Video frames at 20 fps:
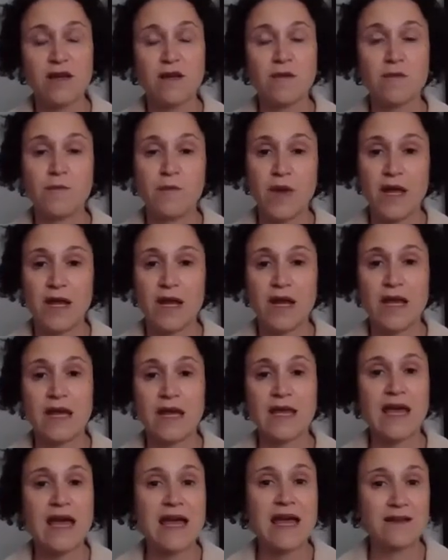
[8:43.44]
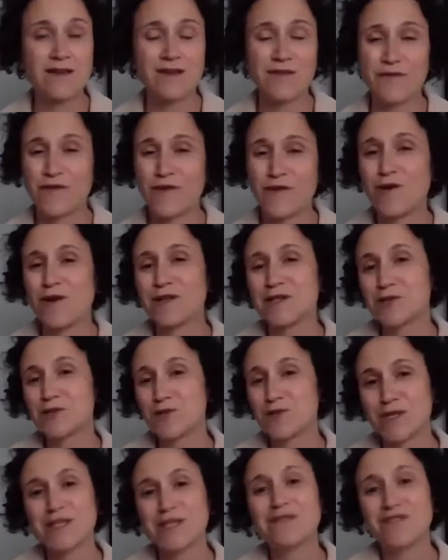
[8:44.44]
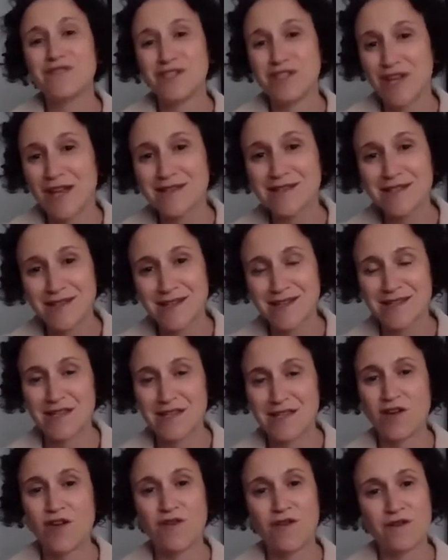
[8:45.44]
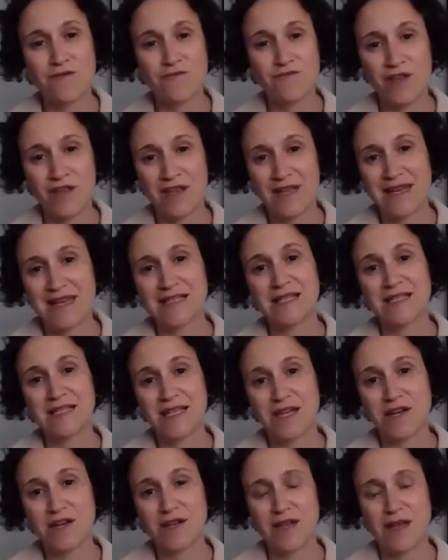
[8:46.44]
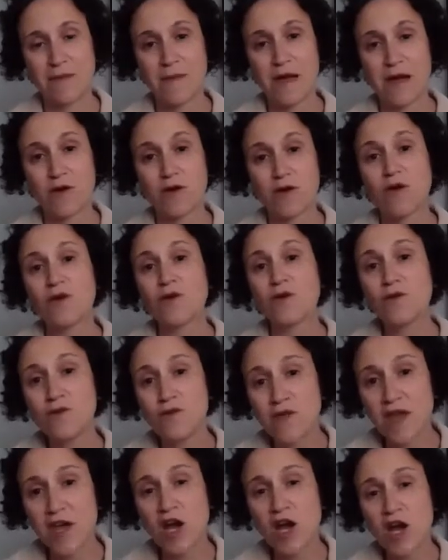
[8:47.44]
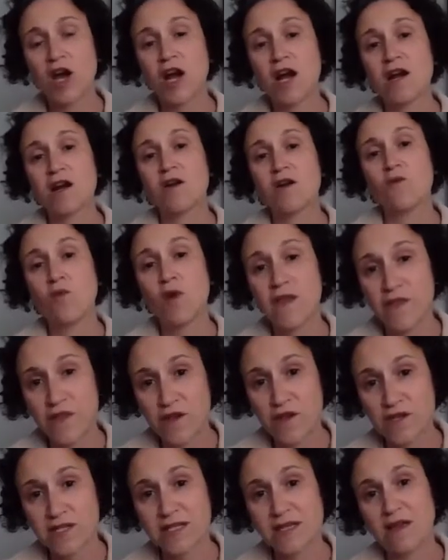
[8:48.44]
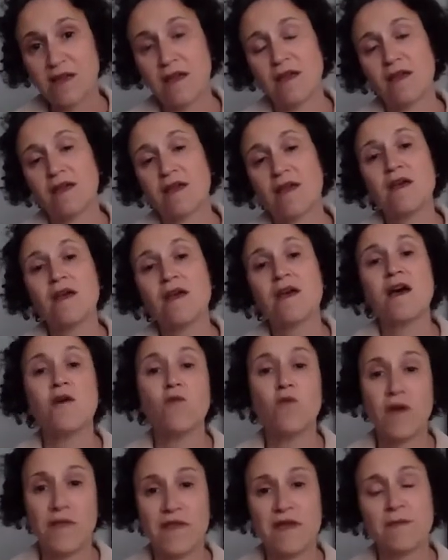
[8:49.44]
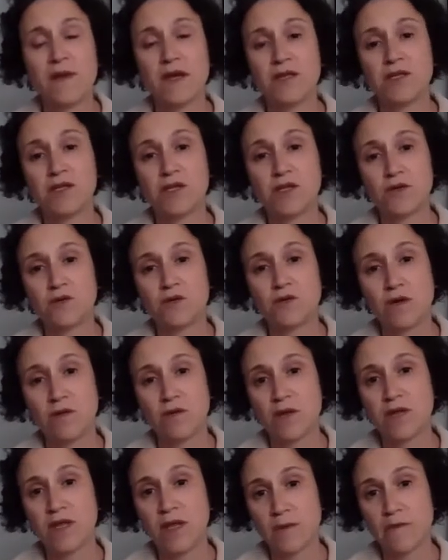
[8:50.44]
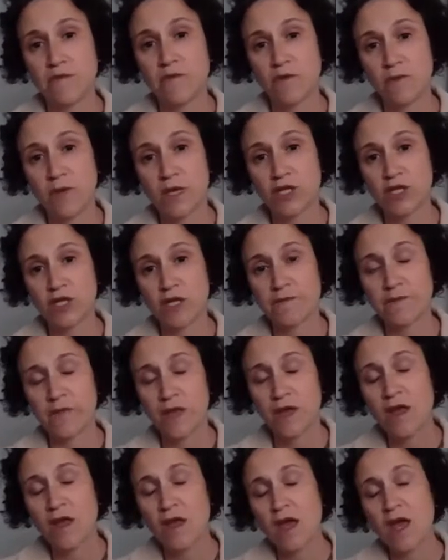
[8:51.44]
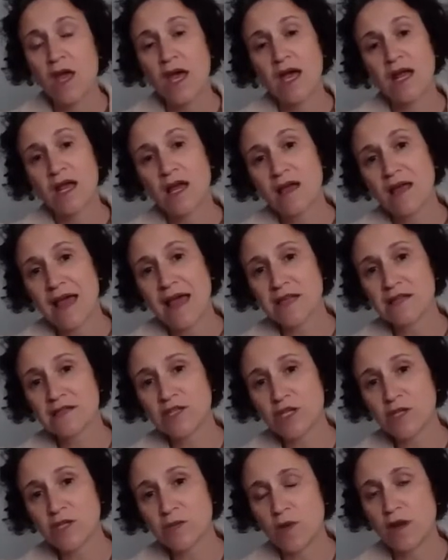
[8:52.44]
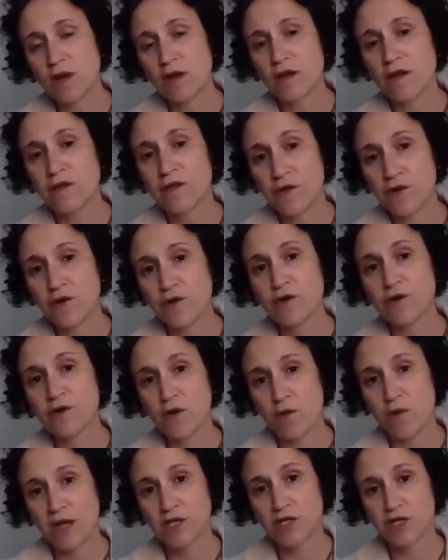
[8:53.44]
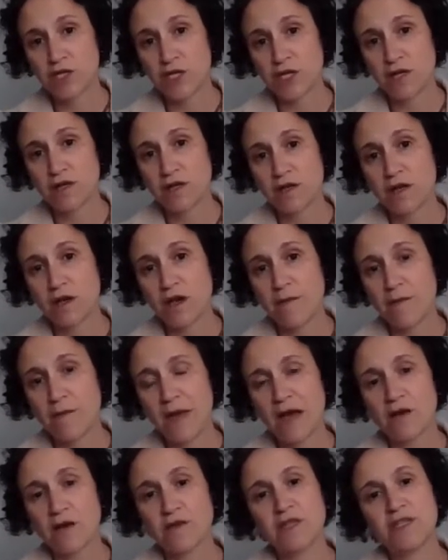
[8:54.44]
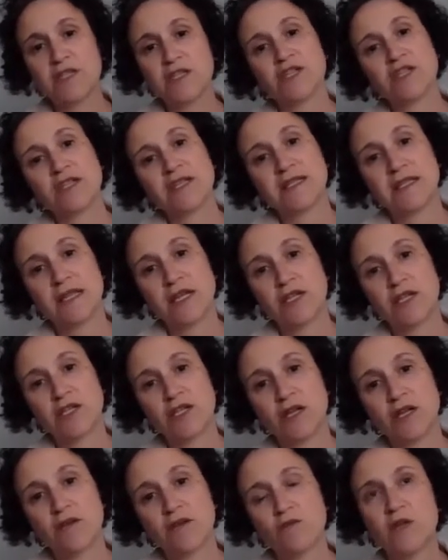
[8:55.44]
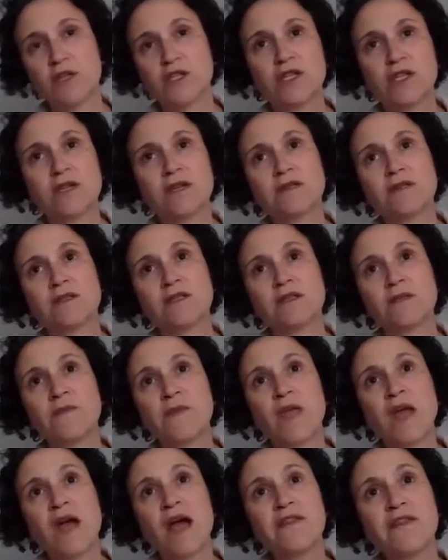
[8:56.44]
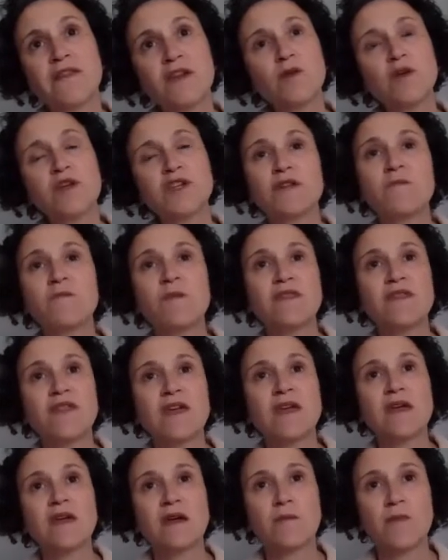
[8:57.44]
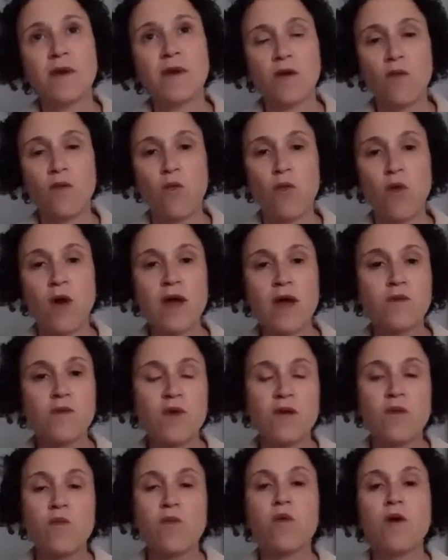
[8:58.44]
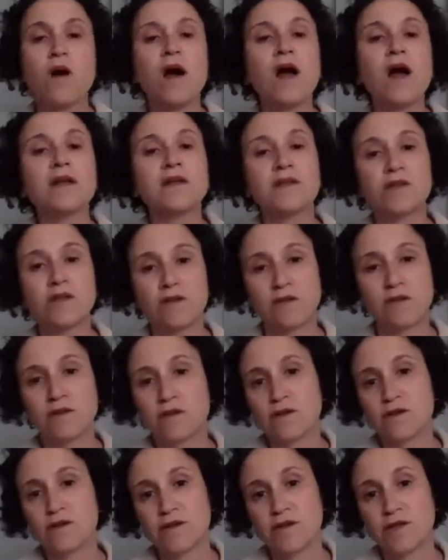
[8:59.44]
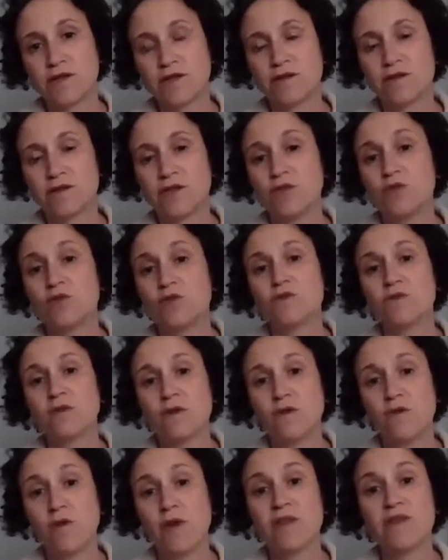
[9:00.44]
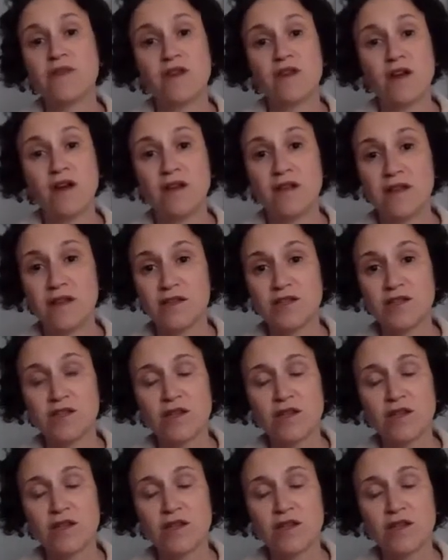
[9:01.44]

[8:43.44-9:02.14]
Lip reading: But again, for all sorts of agendas that aren't really necessarily about who they are, what they're seeking, and what they might do with the information. And I'll add just a third question about the digitization, which is, I think we should be thinking about what we want learners to do with the knowledge.